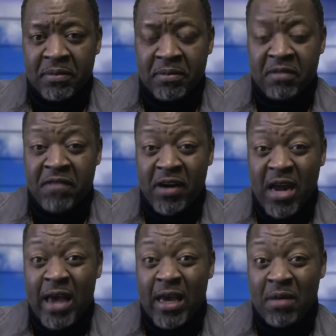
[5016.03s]
The fact
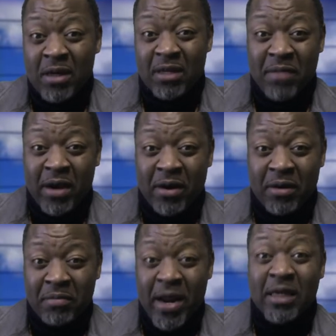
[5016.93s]
that I came here as a migrant,
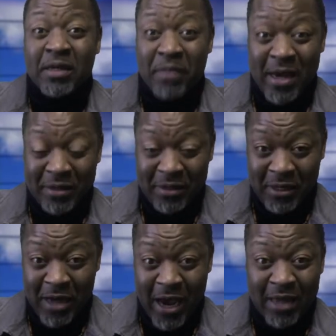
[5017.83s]
but
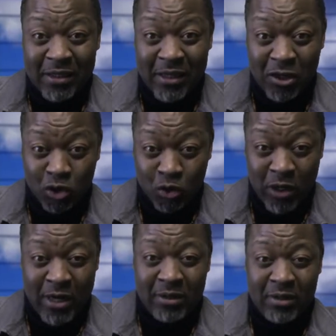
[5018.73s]
I can see through the
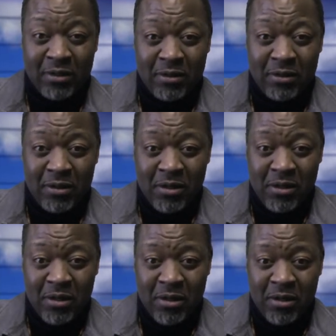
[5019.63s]
lenses.
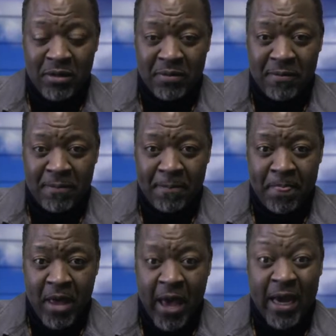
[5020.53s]

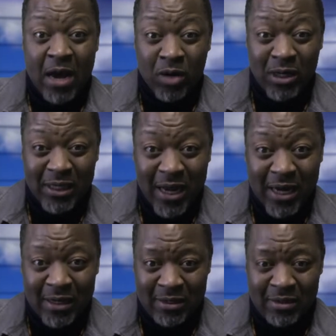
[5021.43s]
I can
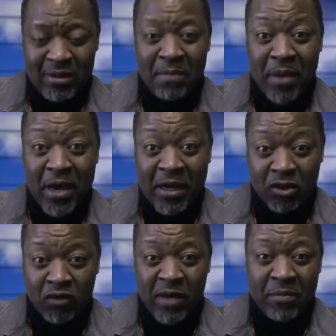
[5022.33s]
understand the pains
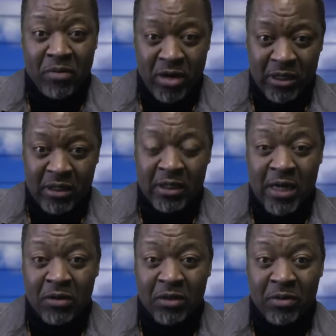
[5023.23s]
of my brothers in this
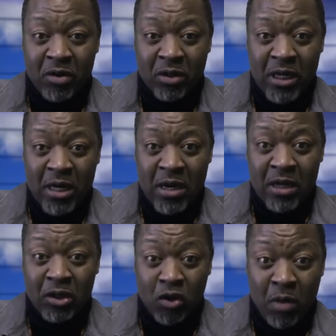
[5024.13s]
country because
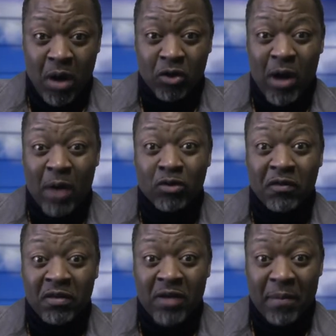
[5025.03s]
somehow I also
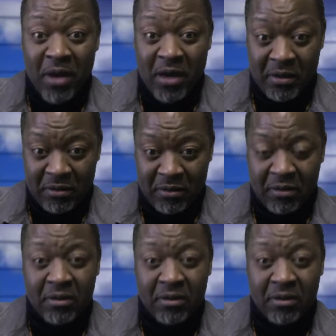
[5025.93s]
feel their pains.